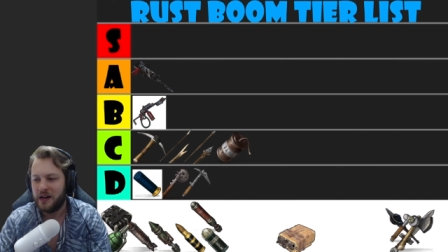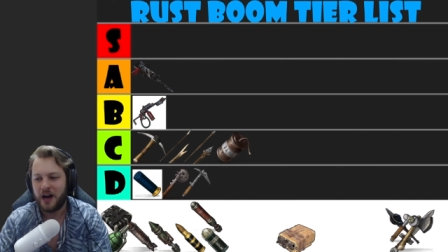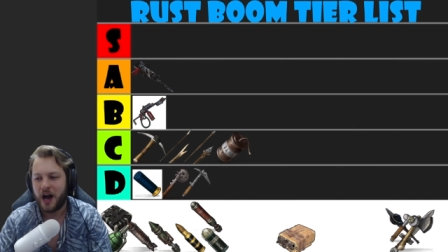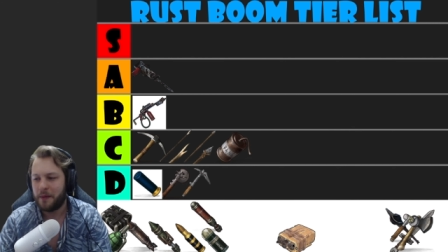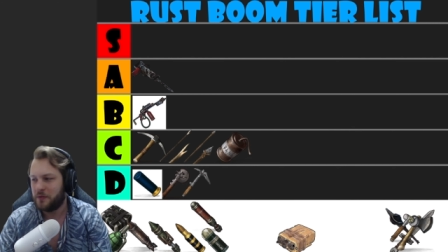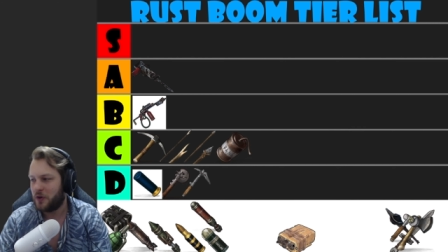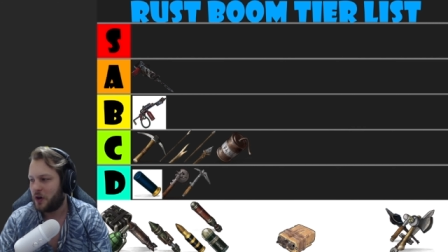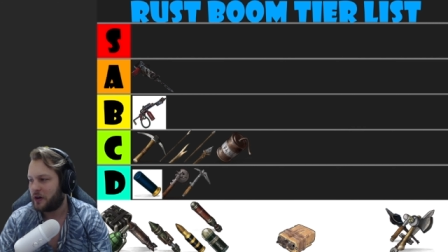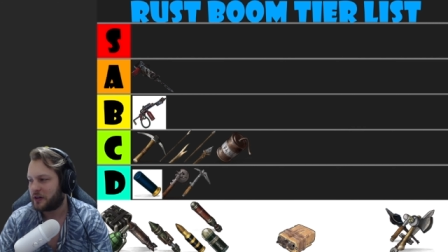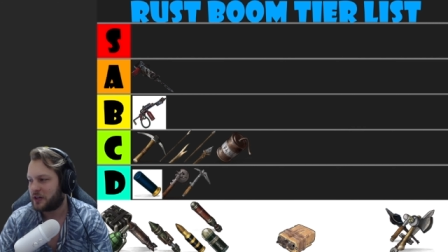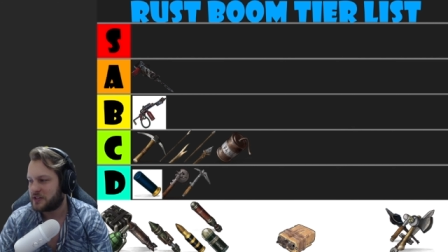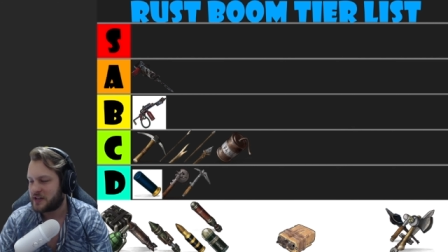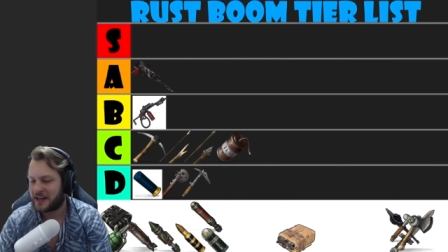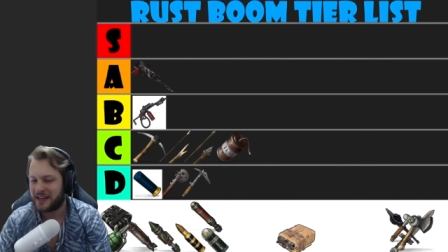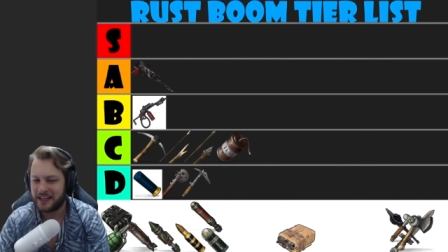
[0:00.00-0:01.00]
I'm not, because
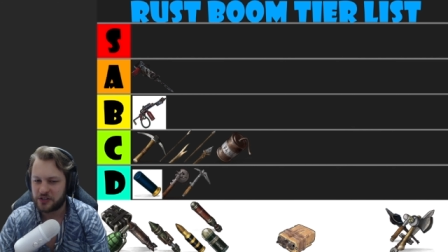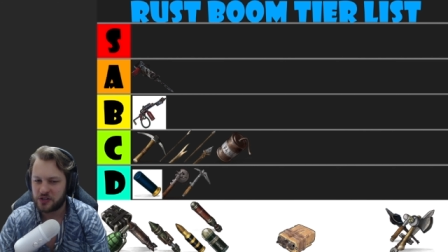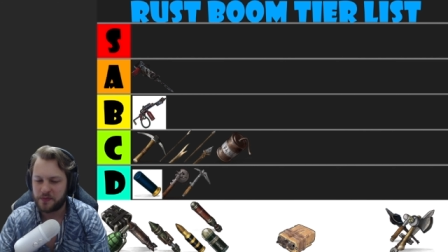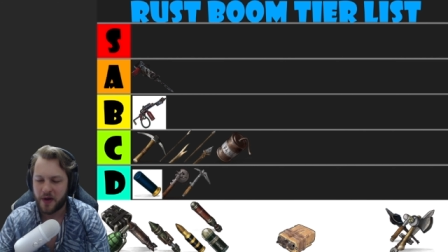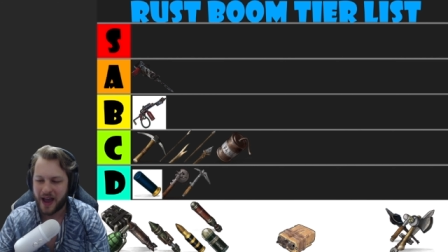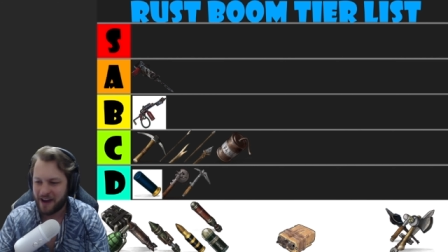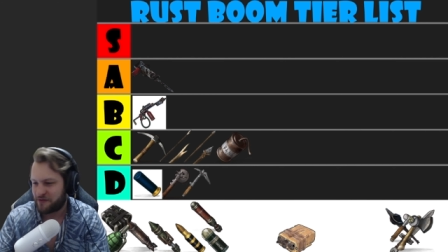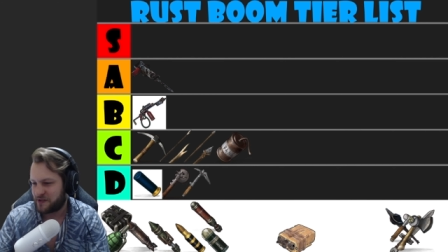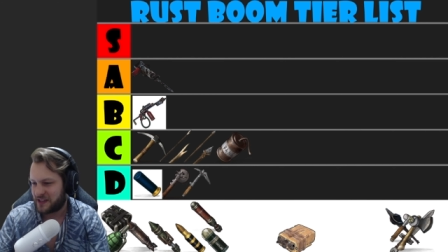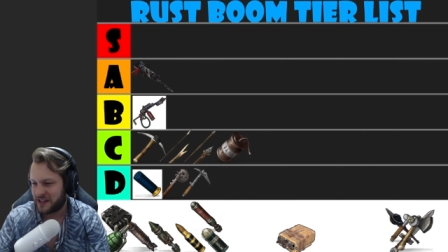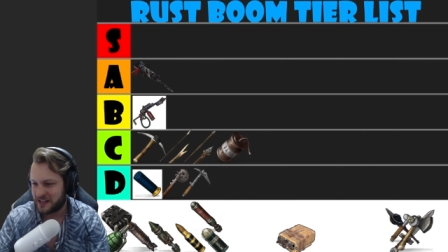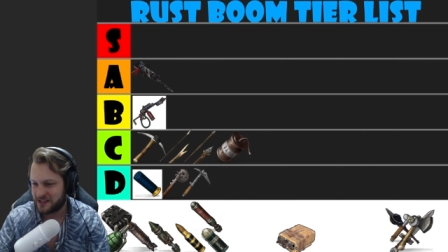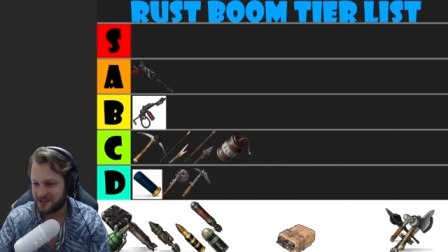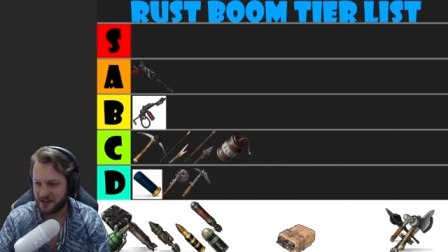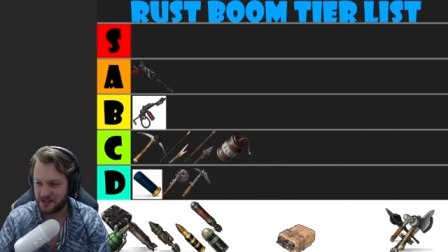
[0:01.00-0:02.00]
I could literally put everything
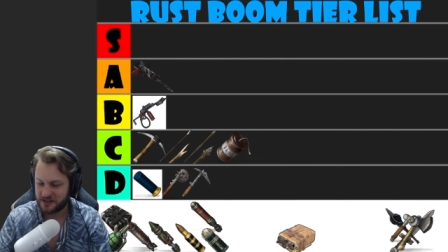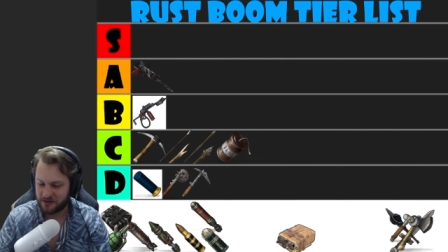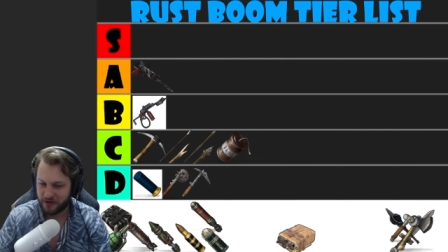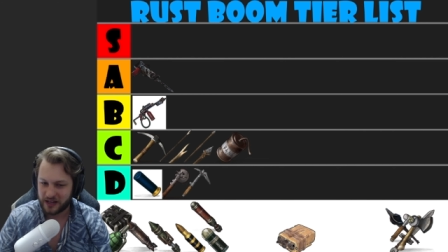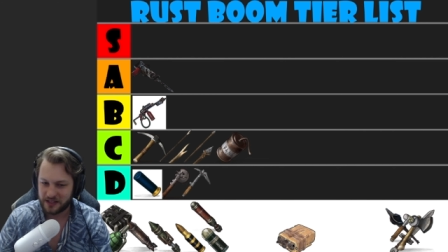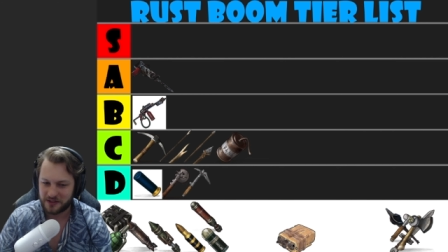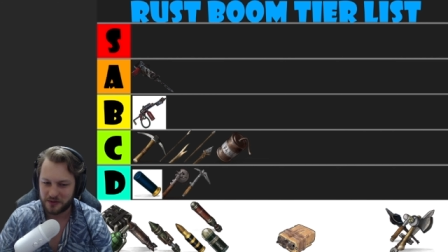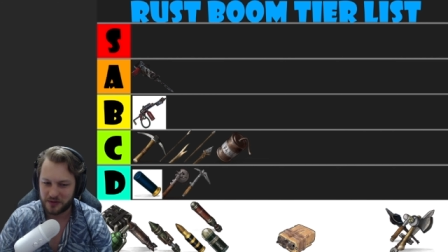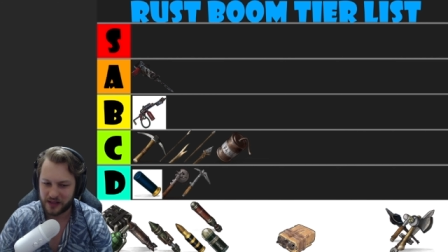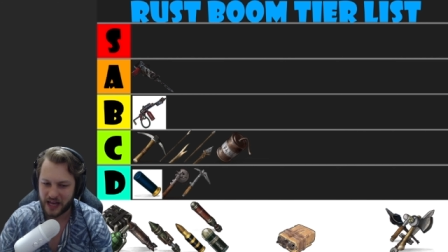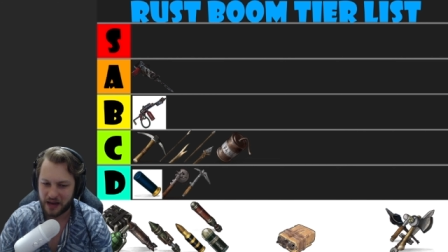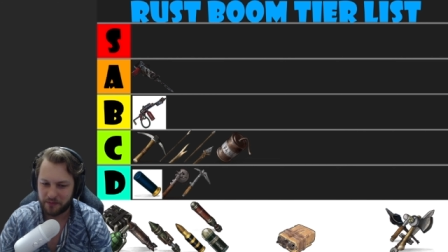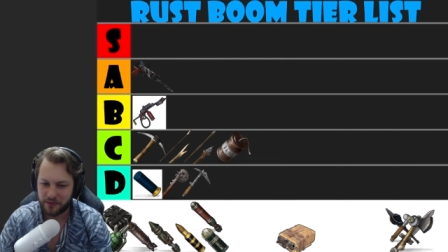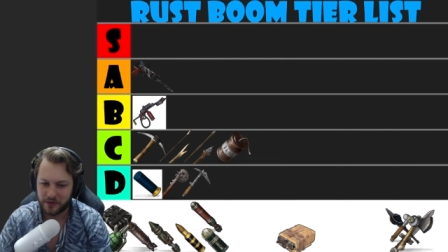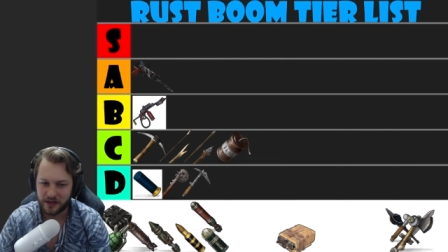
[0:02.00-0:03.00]
as a raid tool at
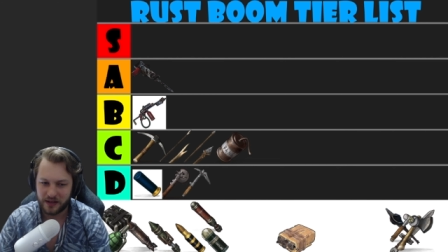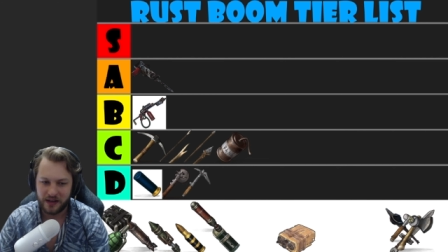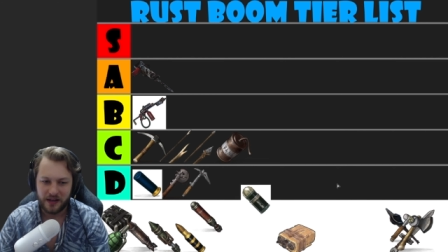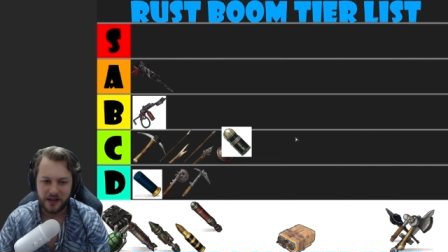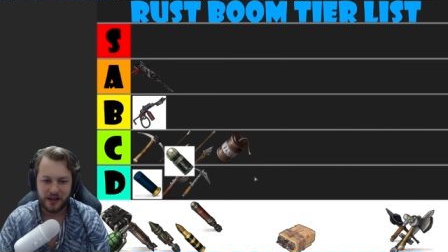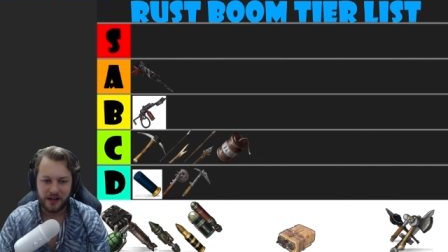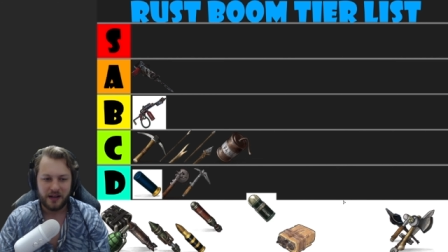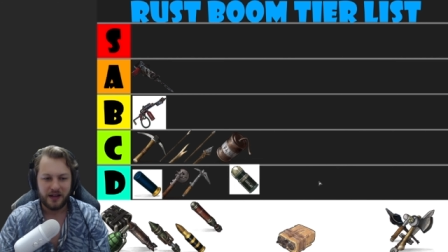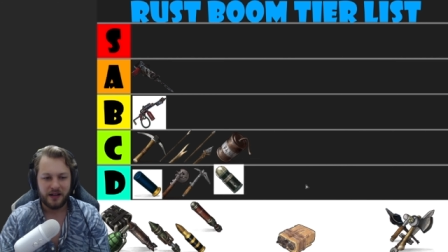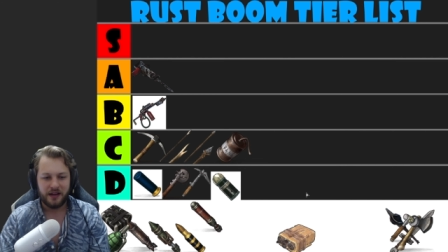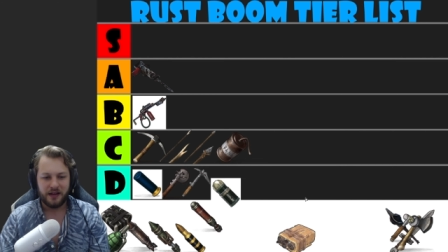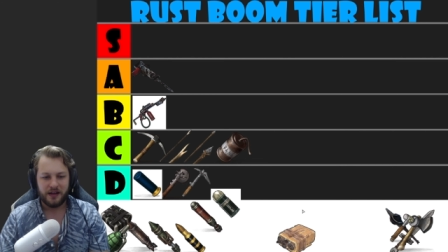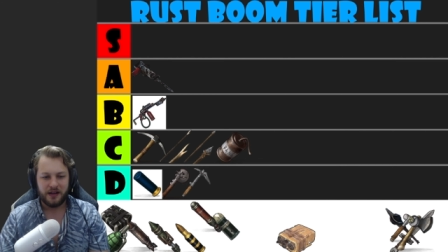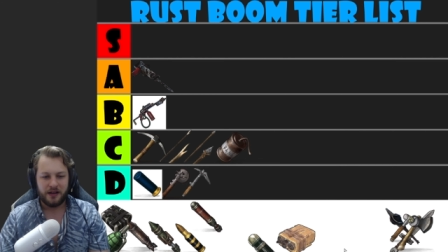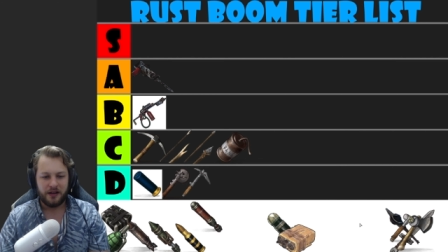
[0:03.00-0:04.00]
that point.
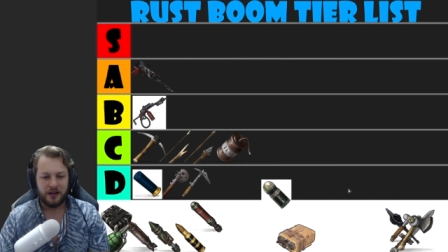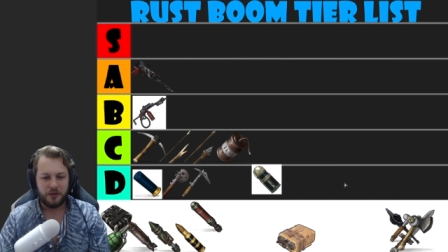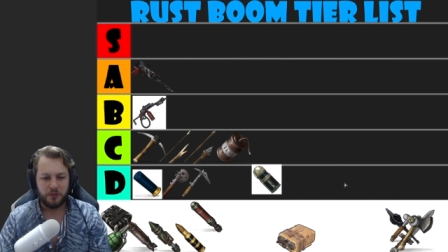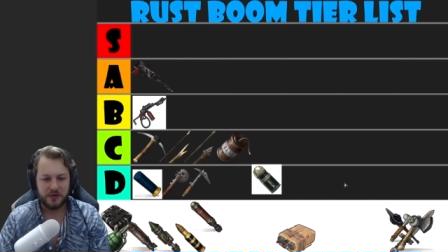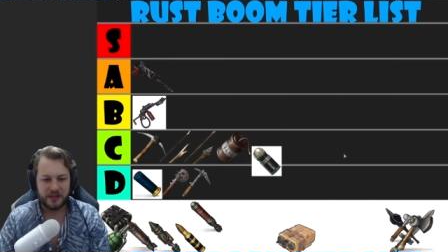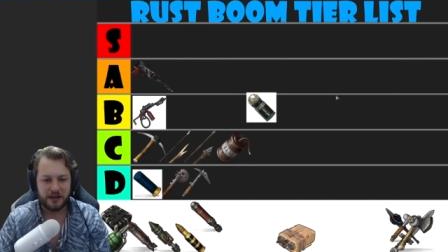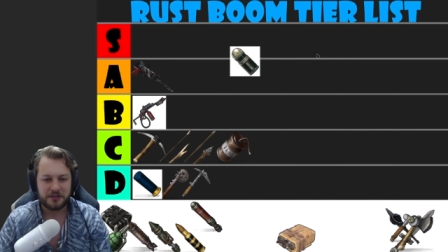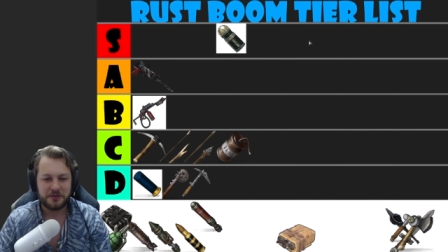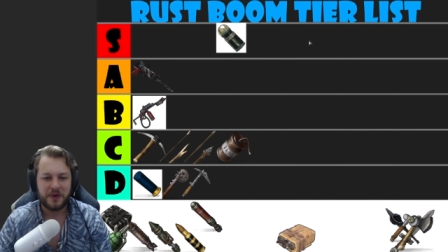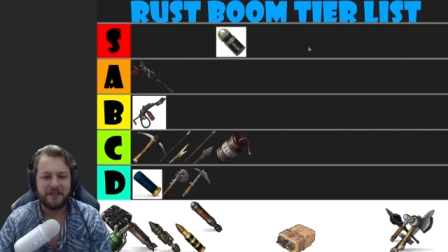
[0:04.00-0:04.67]
With this, we have